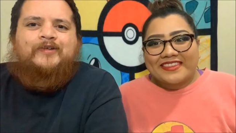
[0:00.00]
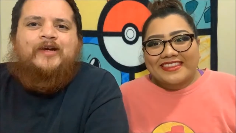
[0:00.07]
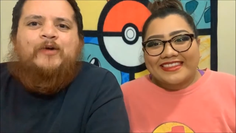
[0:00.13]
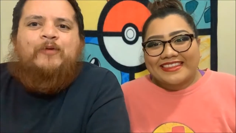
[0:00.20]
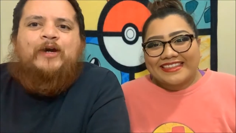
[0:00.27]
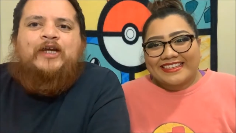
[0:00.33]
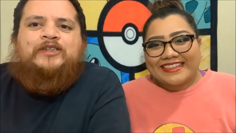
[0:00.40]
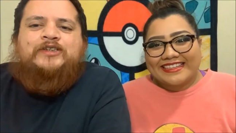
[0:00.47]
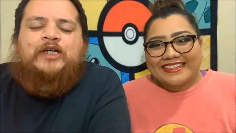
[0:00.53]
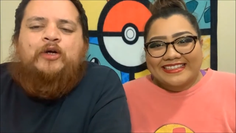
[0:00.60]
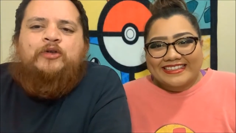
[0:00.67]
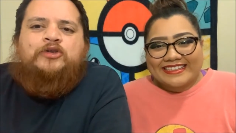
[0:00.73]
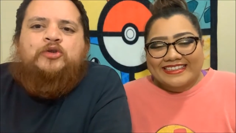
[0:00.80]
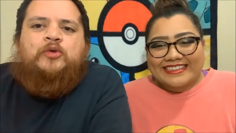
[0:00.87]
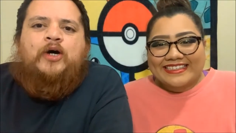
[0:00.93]
Speaker 1: Alright,
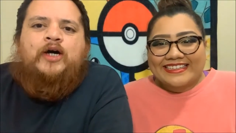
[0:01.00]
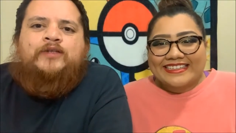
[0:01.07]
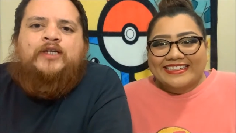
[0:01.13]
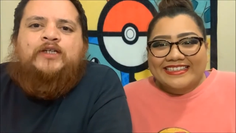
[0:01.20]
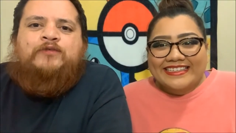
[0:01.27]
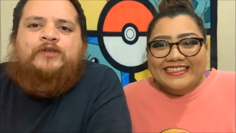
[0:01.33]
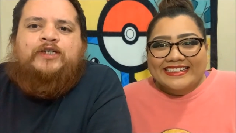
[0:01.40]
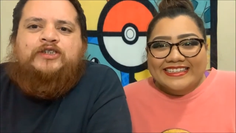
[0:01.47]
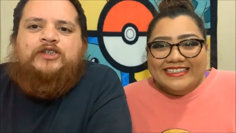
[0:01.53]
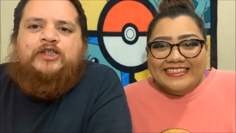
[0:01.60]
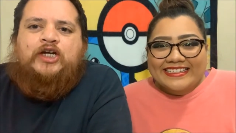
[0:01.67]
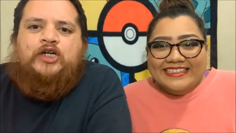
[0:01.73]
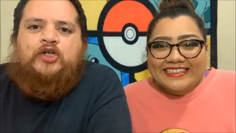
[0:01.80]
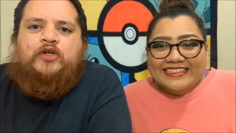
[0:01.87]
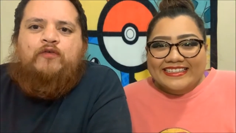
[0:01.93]
legendary squad, thanks for getting to
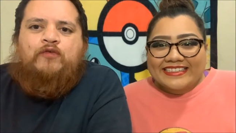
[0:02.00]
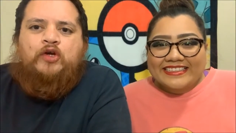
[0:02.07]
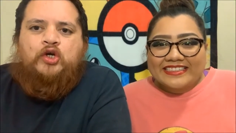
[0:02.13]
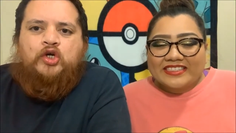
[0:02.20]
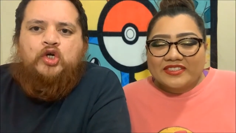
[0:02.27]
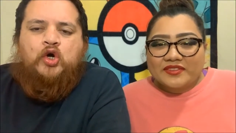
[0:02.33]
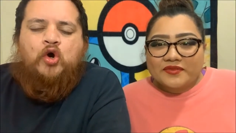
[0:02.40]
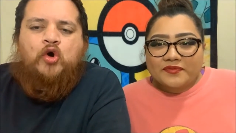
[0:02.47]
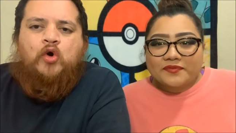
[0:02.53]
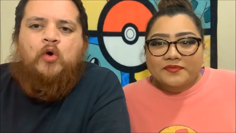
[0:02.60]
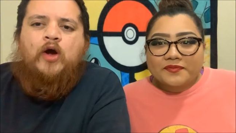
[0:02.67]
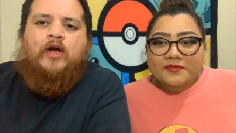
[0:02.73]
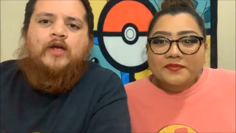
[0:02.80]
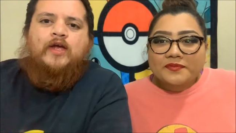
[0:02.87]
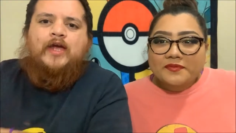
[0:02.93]
the end of the
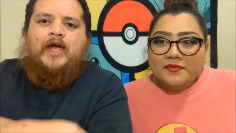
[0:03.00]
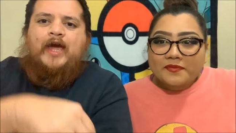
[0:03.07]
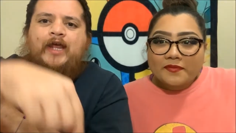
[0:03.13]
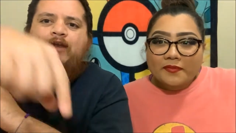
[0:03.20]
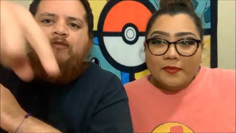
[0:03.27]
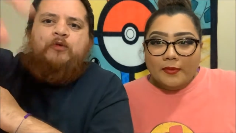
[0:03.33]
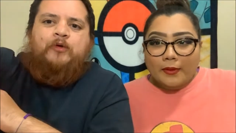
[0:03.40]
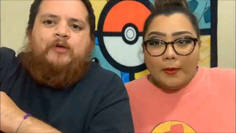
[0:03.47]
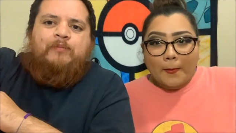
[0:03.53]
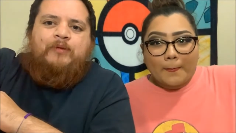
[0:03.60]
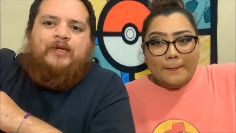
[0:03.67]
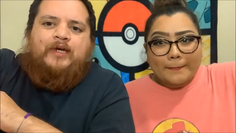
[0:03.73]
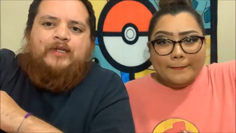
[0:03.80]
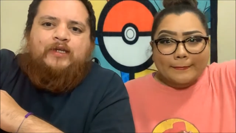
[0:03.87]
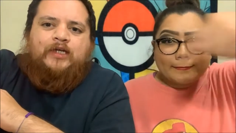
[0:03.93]
video. And if you want to
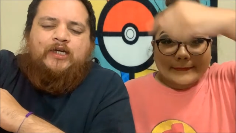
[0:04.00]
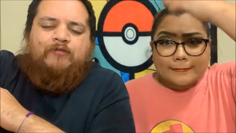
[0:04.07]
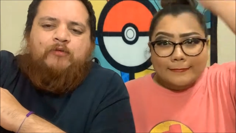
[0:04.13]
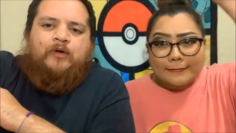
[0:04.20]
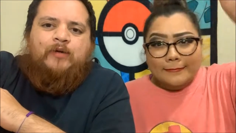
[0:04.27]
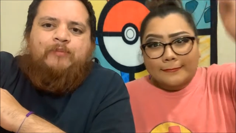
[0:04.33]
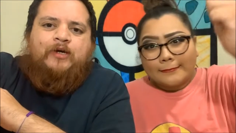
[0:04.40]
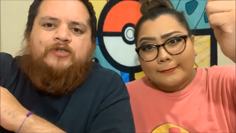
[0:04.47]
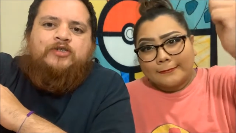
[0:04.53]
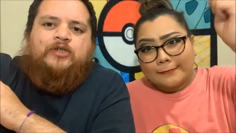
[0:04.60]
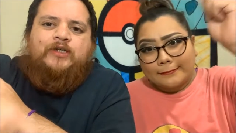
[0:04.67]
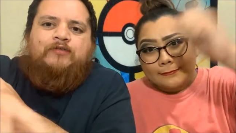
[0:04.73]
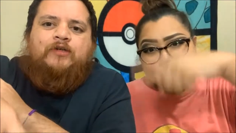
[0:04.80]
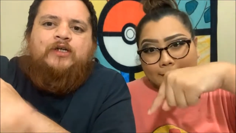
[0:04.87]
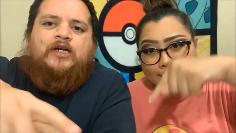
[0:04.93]
be in the giveaway, make sure
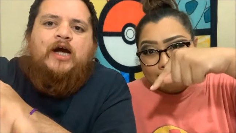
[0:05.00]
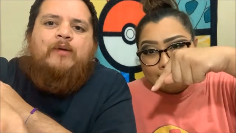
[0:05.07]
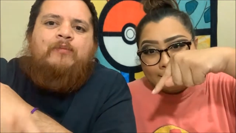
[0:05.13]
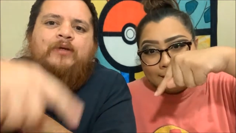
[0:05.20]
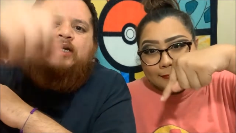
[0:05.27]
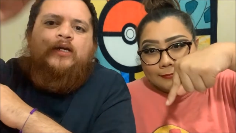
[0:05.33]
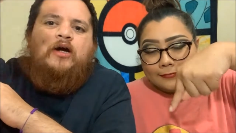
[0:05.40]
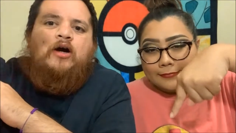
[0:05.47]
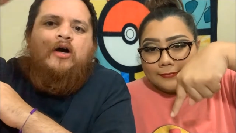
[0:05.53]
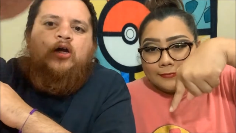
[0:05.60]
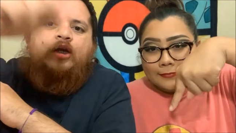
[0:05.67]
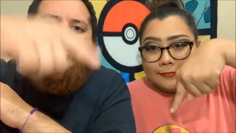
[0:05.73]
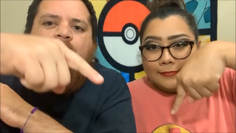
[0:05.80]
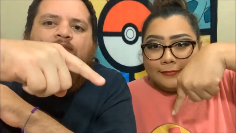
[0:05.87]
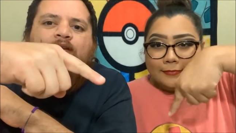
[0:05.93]
you leave a comment. And
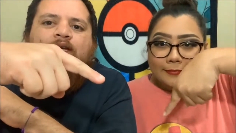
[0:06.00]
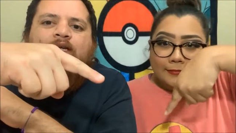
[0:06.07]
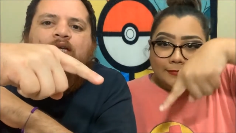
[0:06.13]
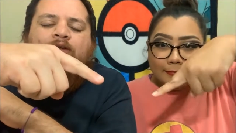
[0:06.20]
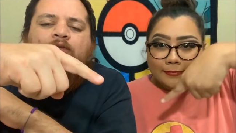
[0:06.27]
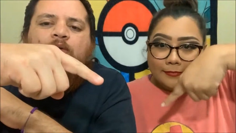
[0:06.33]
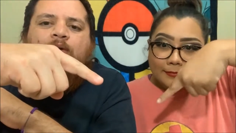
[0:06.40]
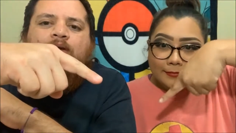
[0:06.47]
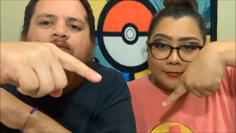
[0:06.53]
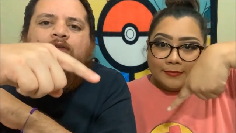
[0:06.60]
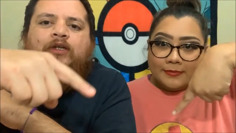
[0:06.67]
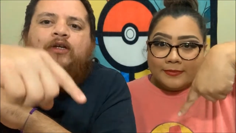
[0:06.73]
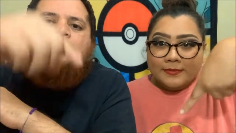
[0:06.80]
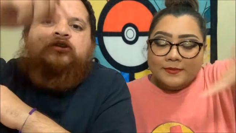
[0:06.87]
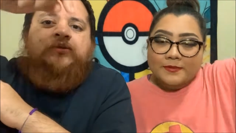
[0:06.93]
all of the giveaway
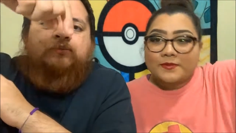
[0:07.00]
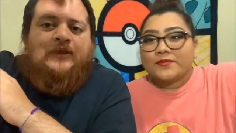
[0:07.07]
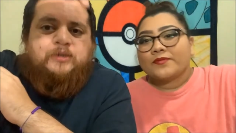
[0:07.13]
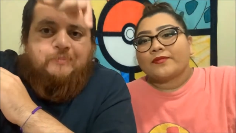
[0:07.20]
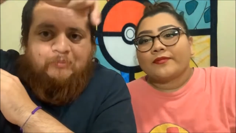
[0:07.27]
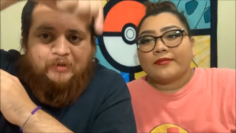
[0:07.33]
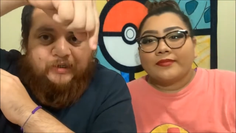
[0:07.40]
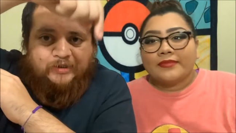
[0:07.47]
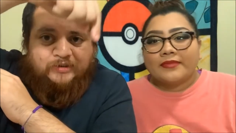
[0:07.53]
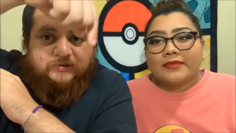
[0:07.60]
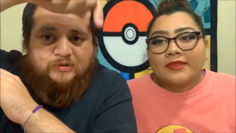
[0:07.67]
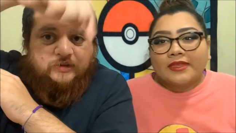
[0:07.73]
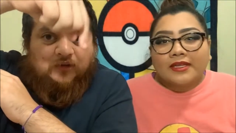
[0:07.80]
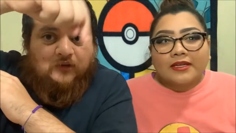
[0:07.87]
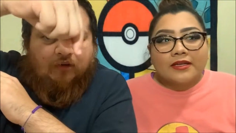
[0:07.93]
videos should be in the playlist
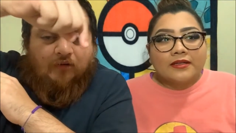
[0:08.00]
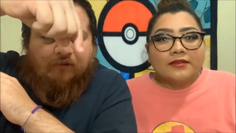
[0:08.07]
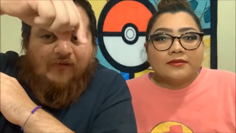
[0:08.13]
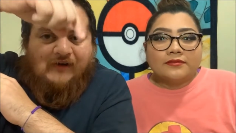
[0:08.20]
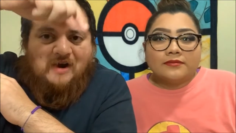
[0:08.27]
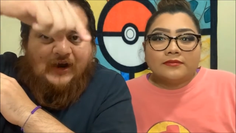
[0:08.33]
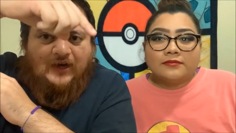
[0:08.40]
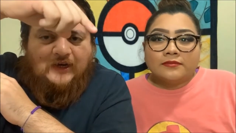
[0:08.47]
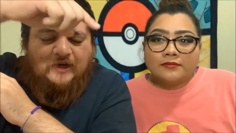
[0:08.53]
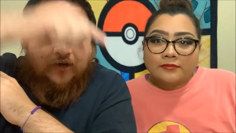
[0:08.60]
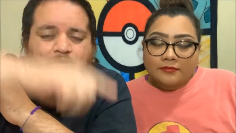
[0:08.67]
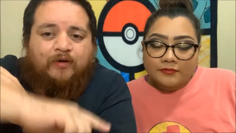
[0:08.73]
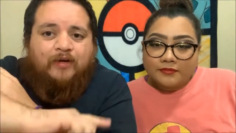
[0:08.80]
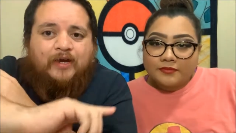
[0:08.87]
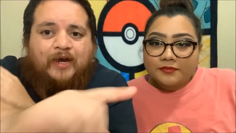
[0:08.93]
right
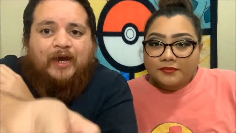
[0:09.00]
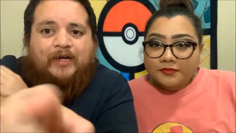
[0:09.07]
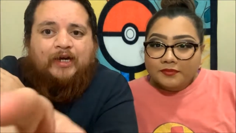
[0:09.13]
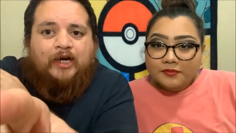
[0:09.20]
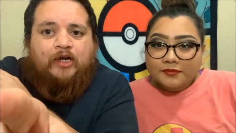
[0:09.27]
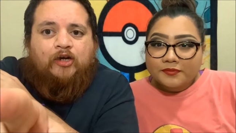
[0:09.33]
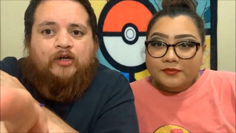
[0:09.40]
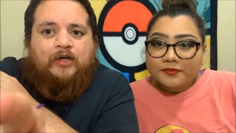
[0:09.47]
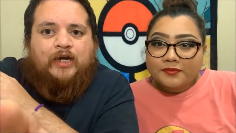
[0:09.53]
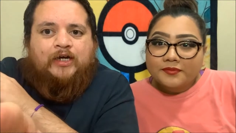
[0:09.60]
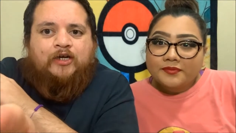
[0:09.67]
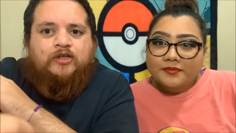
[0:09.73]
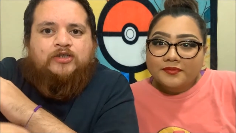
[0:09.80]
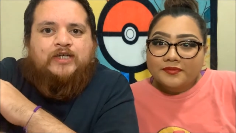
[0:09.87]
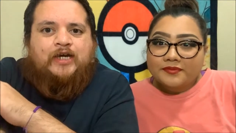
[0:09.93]
here. And I know you
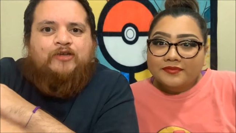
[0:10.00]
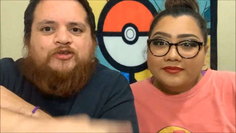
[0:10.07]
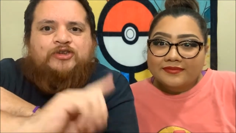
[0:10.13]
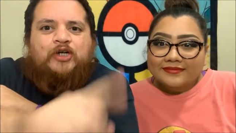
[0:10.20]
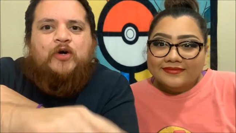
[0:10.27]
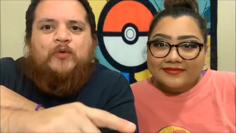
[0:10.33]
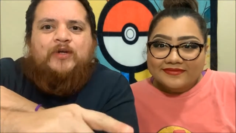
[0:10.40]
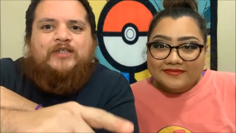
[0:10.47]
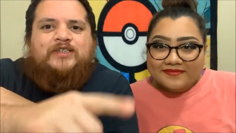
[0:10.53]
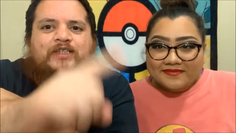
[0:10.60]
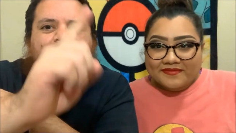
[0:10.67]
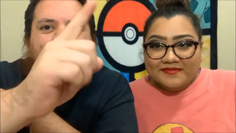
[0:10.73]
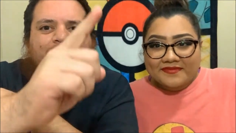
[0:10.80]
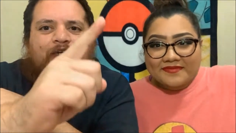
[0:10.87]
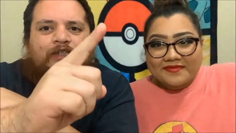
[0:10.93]
like our channel, so let's
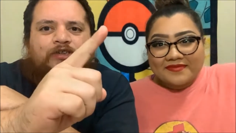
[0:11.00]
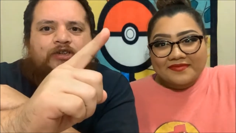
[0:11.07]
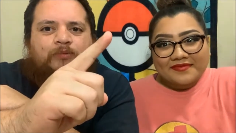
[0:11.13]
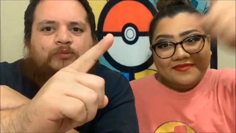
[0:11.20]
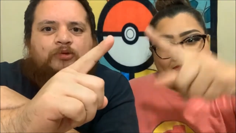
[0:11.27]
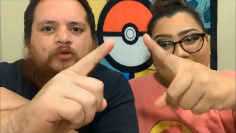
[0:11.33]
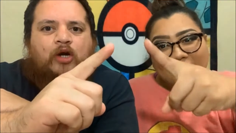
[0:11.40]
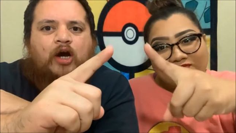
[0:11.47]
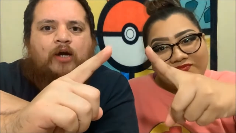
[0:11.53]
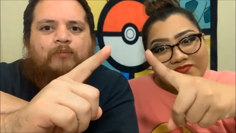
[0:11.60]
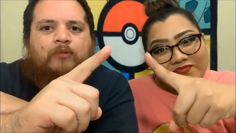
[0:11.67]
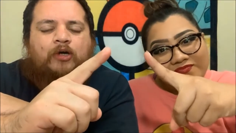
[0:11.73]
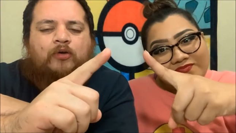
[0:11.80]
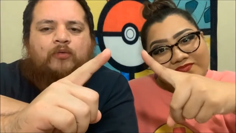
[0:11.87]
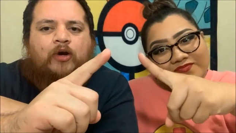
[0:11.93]
hit that subscribe
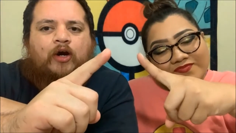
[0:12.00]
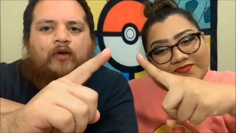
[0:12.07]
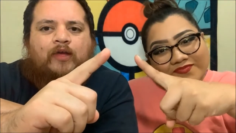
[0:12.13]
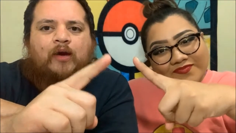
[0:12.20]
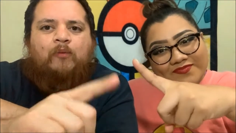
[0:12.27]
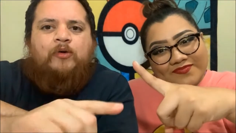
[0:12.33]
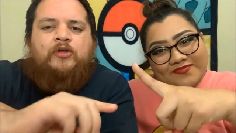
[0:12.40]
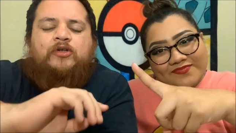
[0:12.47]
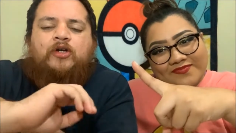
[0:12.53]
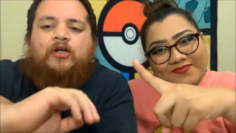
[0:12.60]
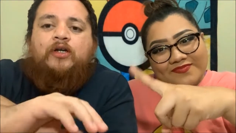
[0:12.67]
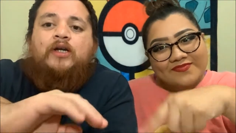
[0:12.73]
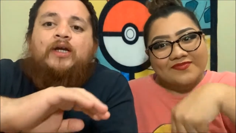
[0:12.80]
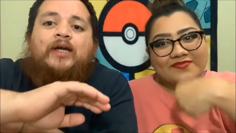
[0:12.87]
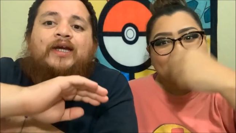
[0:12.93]
button right here. That way you
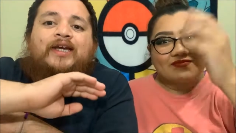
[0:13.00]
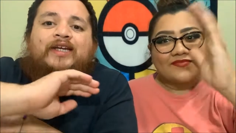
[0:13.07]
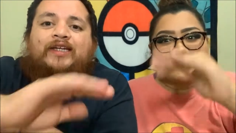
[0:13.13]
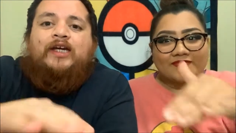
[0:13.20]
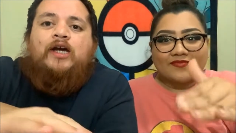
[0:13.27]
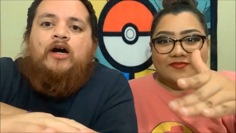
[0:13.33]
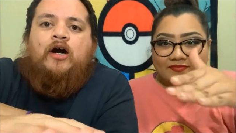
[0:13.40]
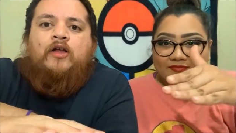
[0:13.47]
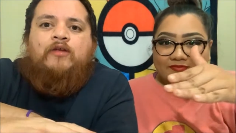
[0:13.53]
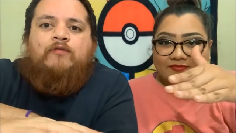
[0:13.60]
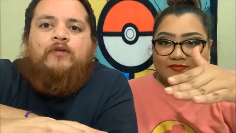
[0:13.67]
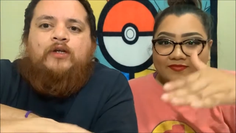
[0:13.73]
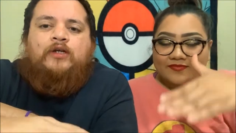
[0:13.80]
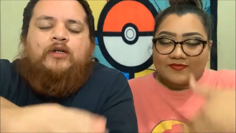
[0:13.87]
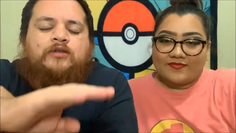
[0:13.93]
can get all the
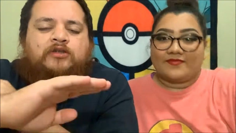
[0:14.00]
videos,